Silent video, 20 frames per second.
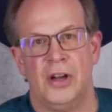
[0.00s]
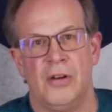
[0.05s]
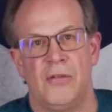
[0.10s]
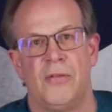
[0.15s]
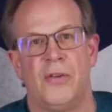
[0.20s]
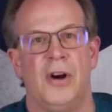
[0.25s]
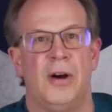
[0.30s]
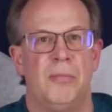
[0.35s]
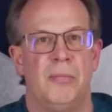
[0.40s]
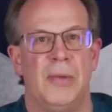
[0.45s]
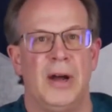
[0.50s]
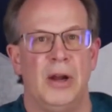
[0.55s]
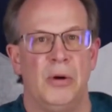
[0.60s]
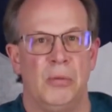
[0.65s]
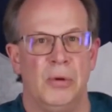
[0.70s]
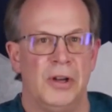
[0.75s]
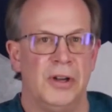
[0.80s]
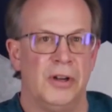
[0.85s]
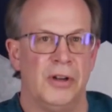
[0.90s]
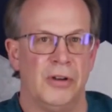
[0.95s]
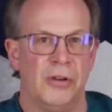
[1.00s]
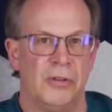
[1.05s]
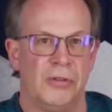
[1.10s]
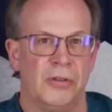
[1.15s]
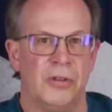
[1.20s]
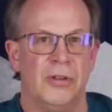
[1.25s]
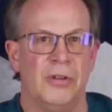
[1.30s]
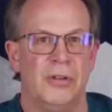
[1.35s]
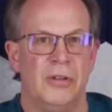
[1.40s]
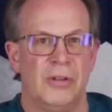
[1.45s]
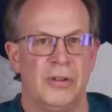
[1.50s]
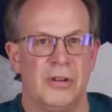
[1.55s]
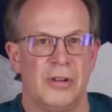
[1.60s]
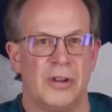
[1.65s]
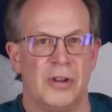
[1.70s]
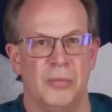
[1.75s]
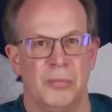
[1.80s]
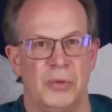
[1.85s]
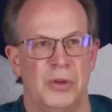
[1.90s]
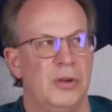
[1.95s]
from my Windows
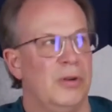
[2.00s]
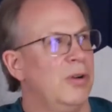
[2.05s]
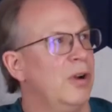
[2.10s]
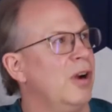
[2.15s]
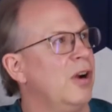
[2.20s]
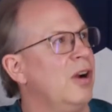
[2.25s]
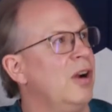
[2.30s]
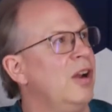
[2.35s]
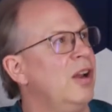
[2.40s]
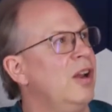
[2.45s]
computer.